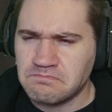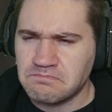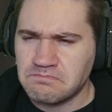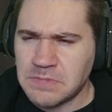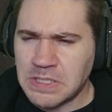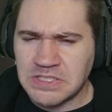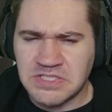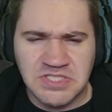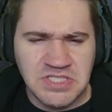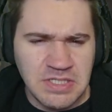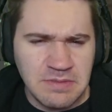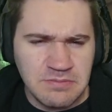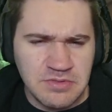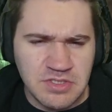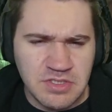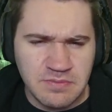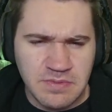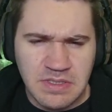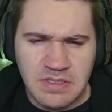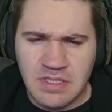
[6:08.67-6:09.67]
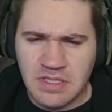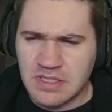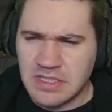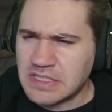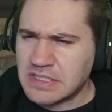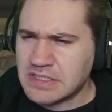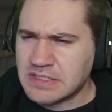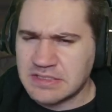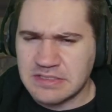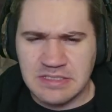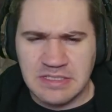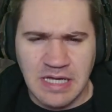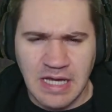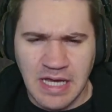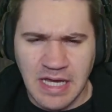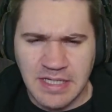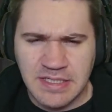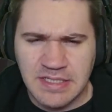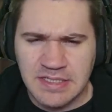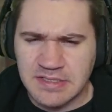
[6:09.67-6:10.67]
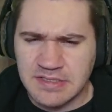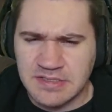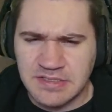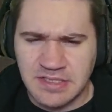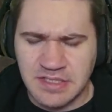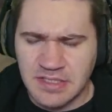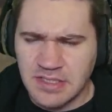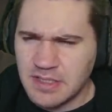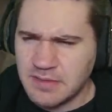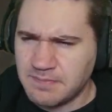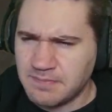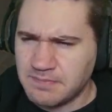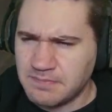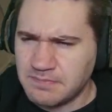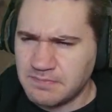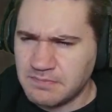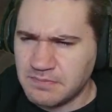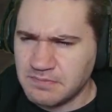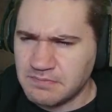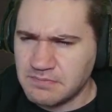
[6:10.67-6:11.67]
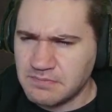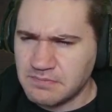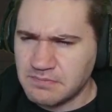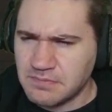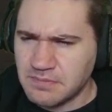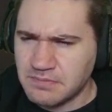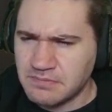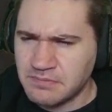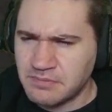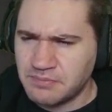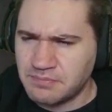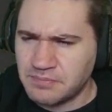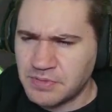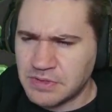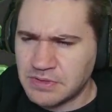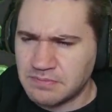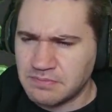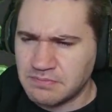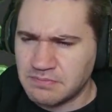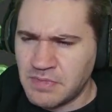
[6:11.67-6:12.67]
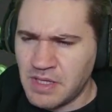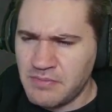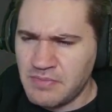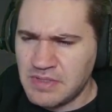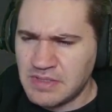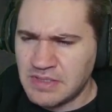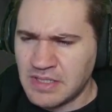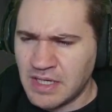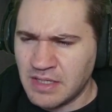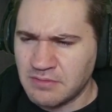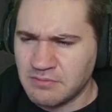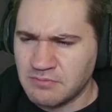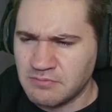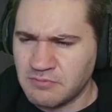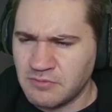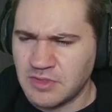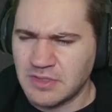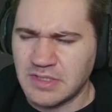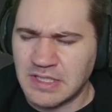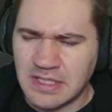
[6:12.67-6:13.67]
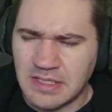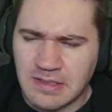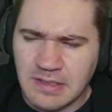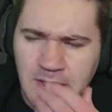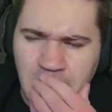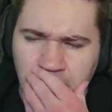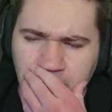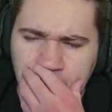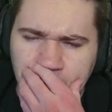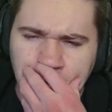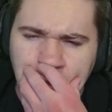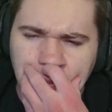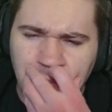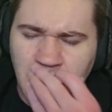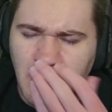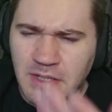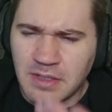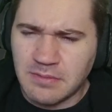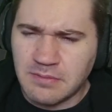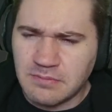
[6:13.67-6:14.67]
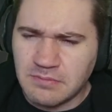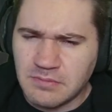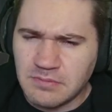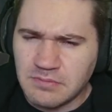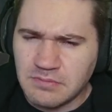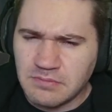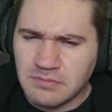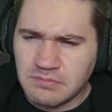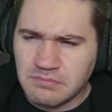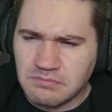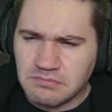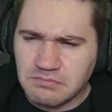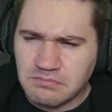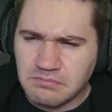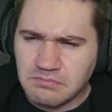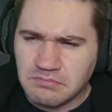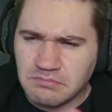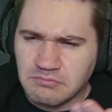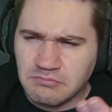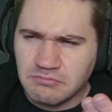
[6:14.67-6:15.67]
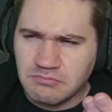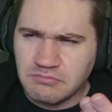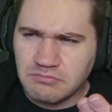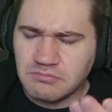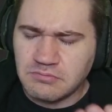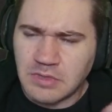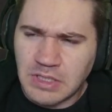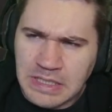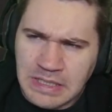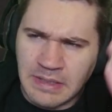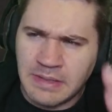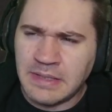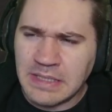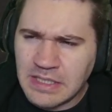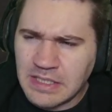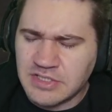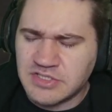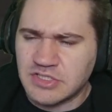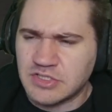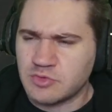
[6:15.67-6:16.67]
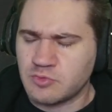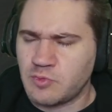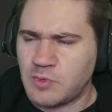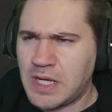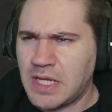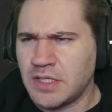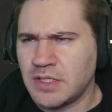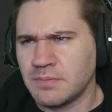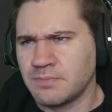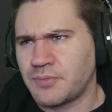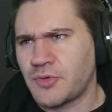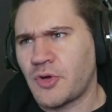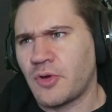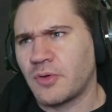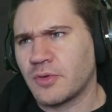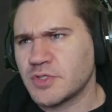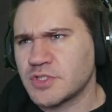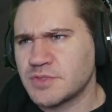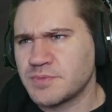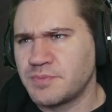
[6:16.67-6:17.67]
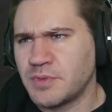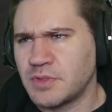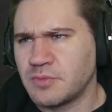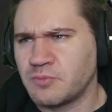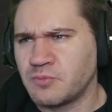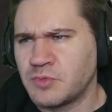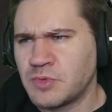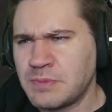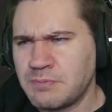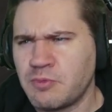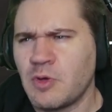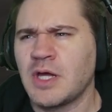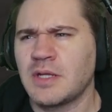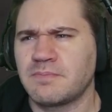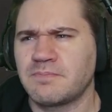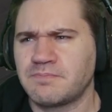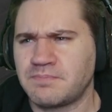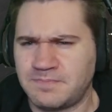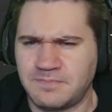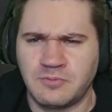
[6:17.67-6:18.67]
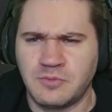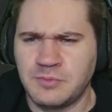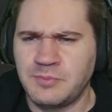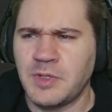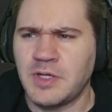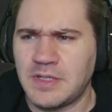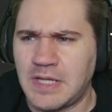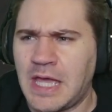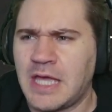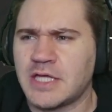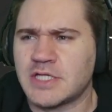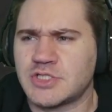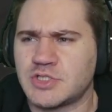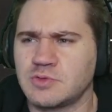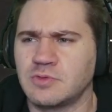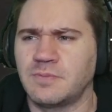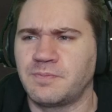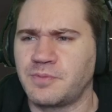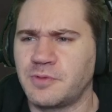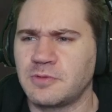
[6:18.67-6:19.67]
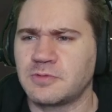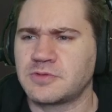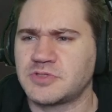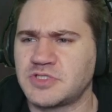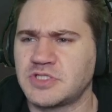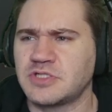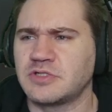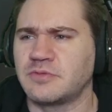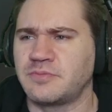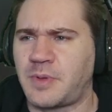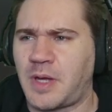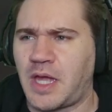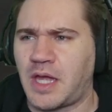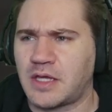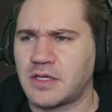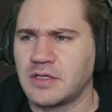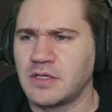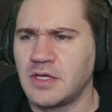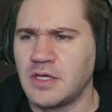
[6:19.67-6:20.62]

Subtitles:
it seems to be that they kind of did it, but maybe not really. Like, we brought, and I guess it's random perks, but we brought actual perks here back